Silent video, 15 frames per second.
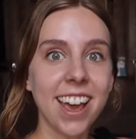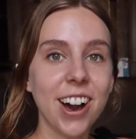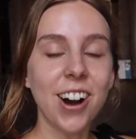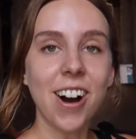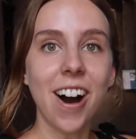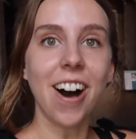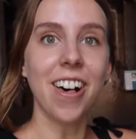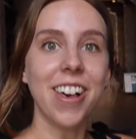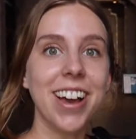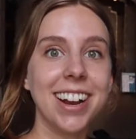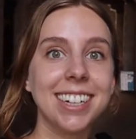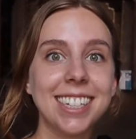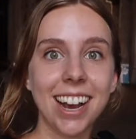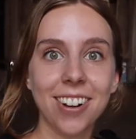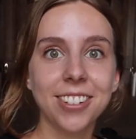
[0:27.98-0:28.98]
Hall
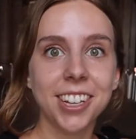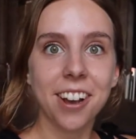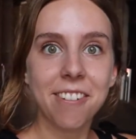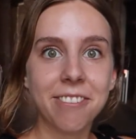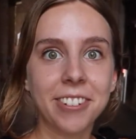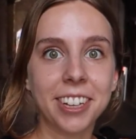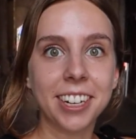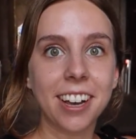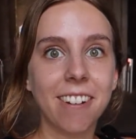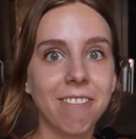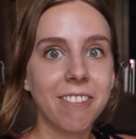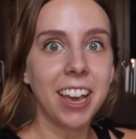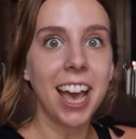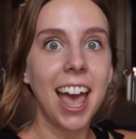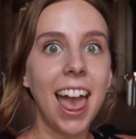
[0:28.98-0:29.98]
in downtown
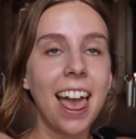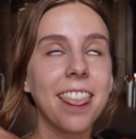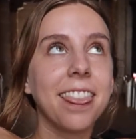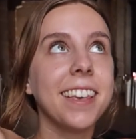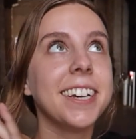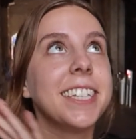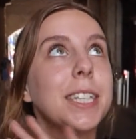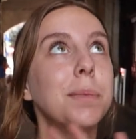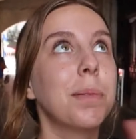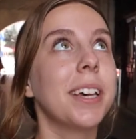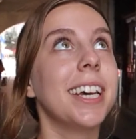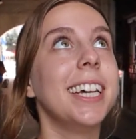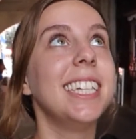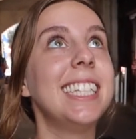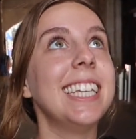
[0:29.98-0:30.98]
Philadelphia, and this
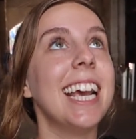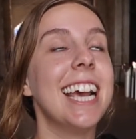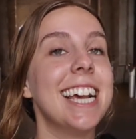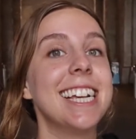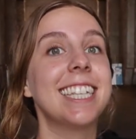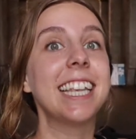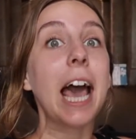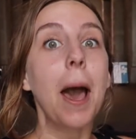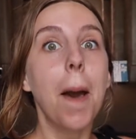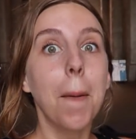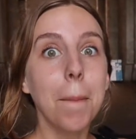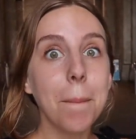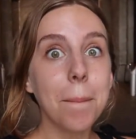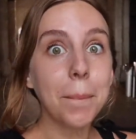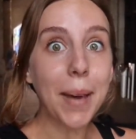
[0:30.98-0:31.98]
place is
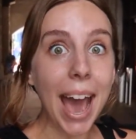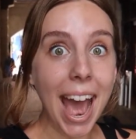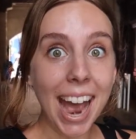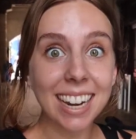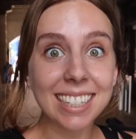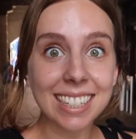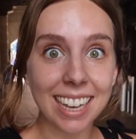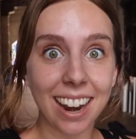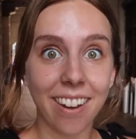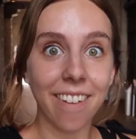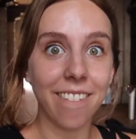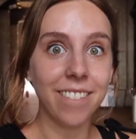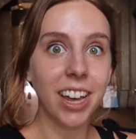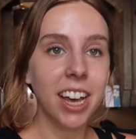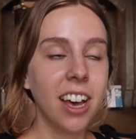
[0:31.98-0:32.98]

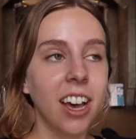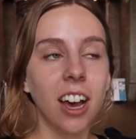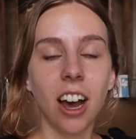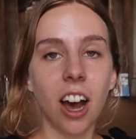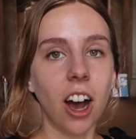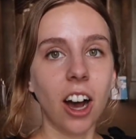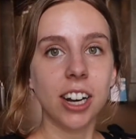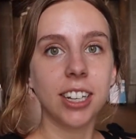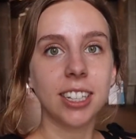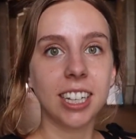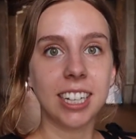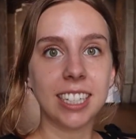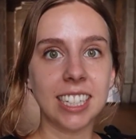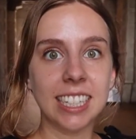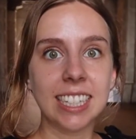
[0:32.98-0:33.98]
massive. Honestly,
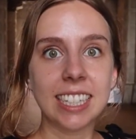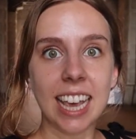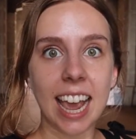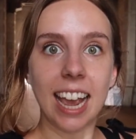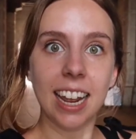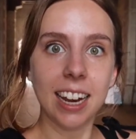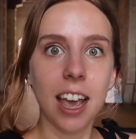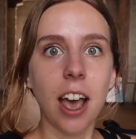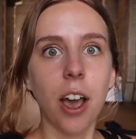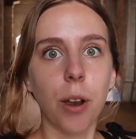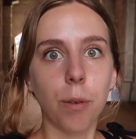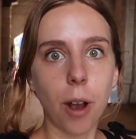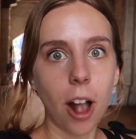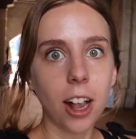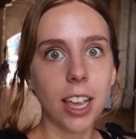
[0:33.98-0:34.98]
it's insane.
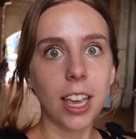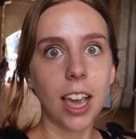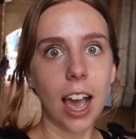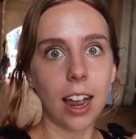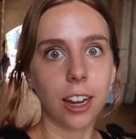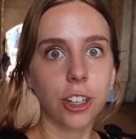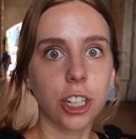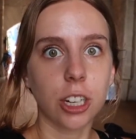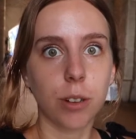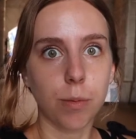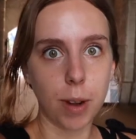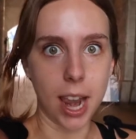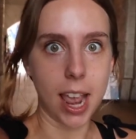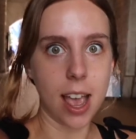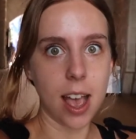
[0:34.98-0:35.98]
Rocky actually
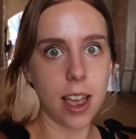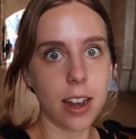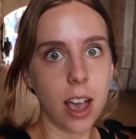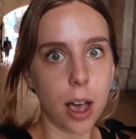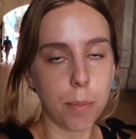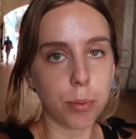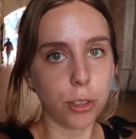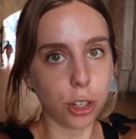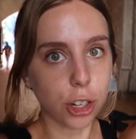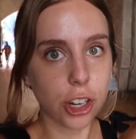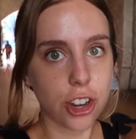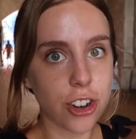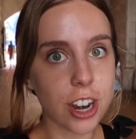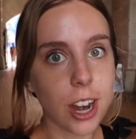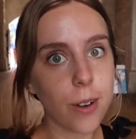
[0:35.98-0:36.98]
ran up the
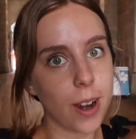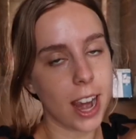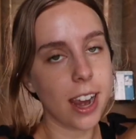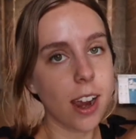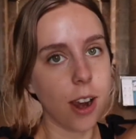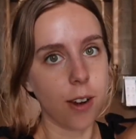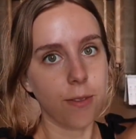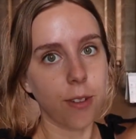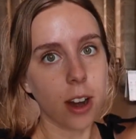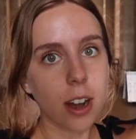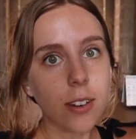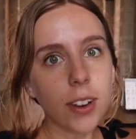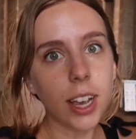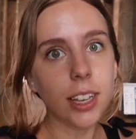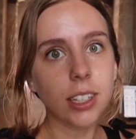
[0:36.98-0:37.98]
street right here in front
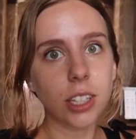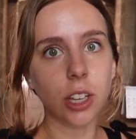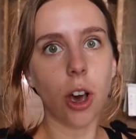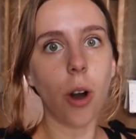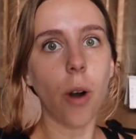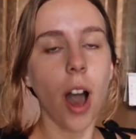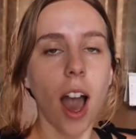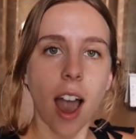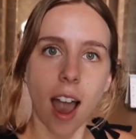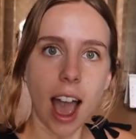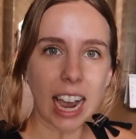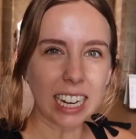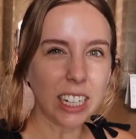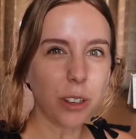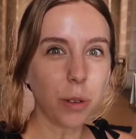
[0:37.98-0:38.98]
of us, so
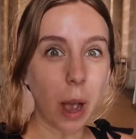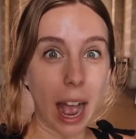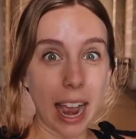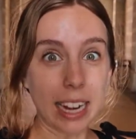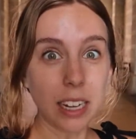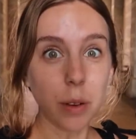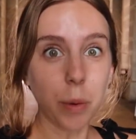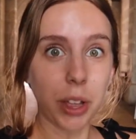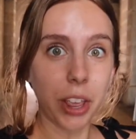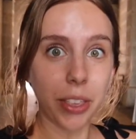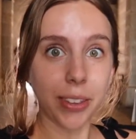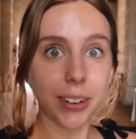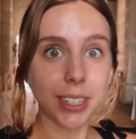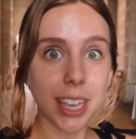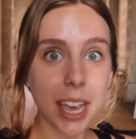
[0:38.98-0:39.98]
I knew kind of what it
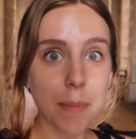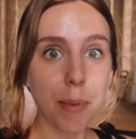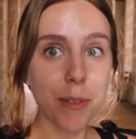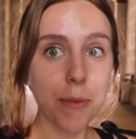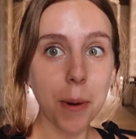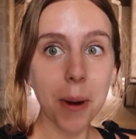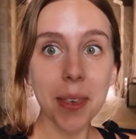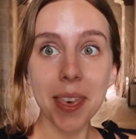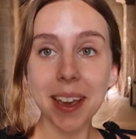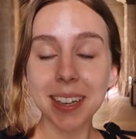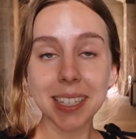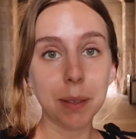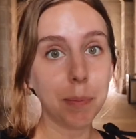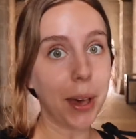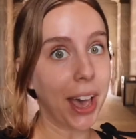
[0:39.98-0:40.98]
looked like before
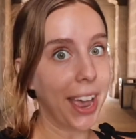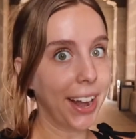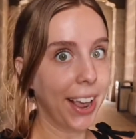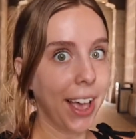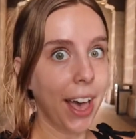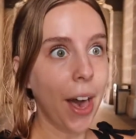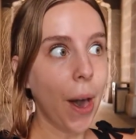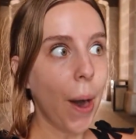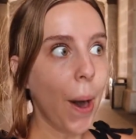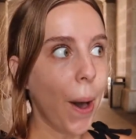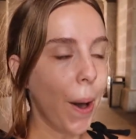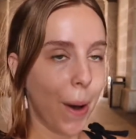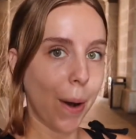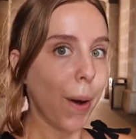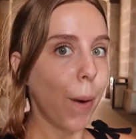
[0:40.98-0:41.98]
this, but
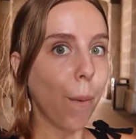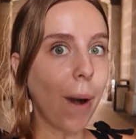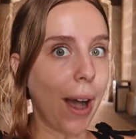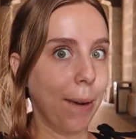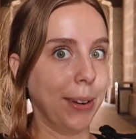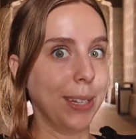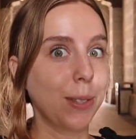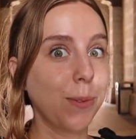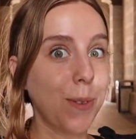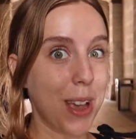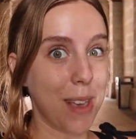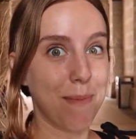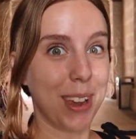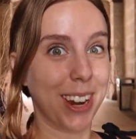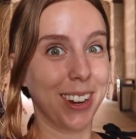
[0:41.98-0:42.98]
wow, it's
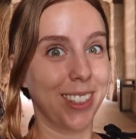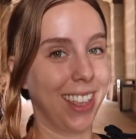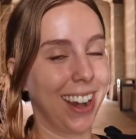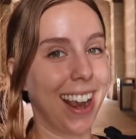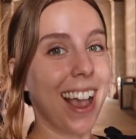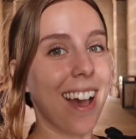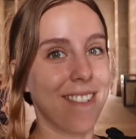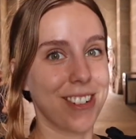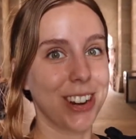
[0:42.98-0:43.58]
way bigger than I ever